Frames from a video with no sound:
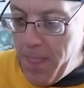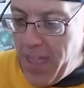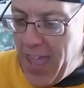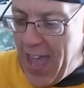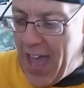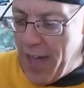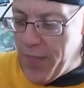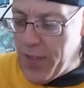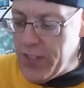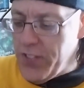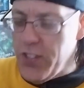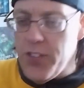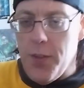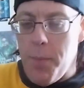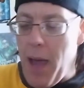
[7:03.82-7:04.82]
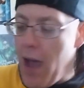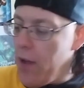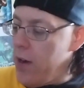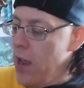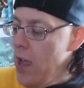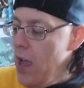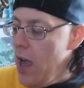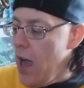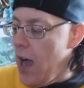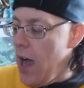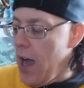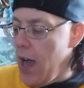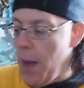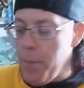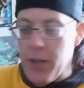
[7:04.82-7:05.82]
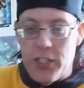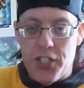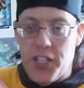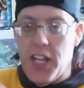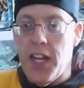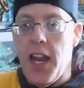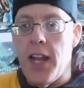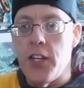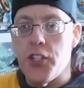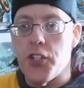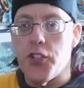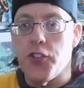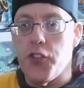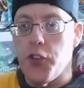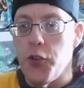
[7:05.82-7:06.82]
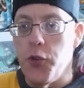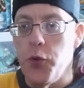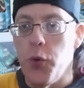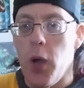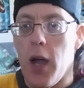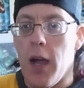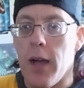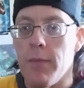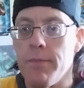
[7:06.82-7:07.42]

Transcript: Yeah, this is about a bunch of teenagers who,